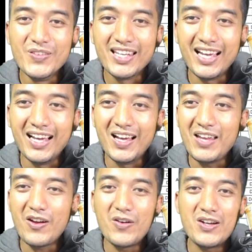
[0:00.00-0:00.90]
uh,
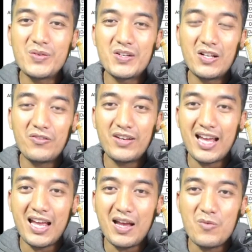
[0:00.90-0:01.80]
if I were to be a dolphin,
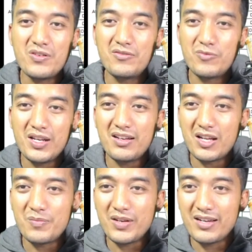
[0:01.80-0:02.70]
I, I would really
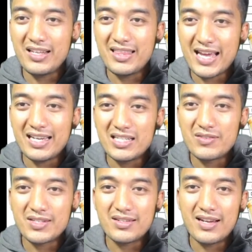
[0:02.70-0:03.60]
not be really that
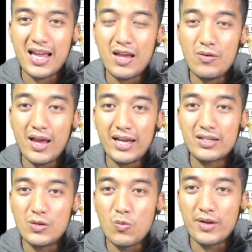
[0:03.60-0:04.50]
interested. I
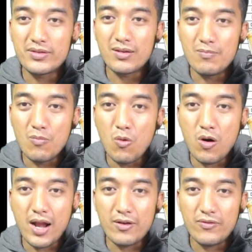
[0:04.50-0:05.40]
actually want some
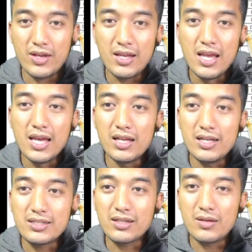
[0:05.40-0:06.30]
more out of it. And
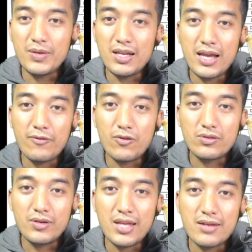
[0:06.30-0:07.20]
next is gonna be like for
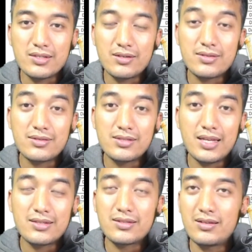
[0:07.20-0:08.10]
three thousand crystals,
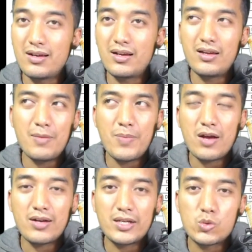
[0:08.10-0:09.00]
that's uh,
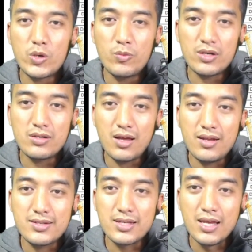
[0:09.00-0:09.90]
about like twenty-one dollars.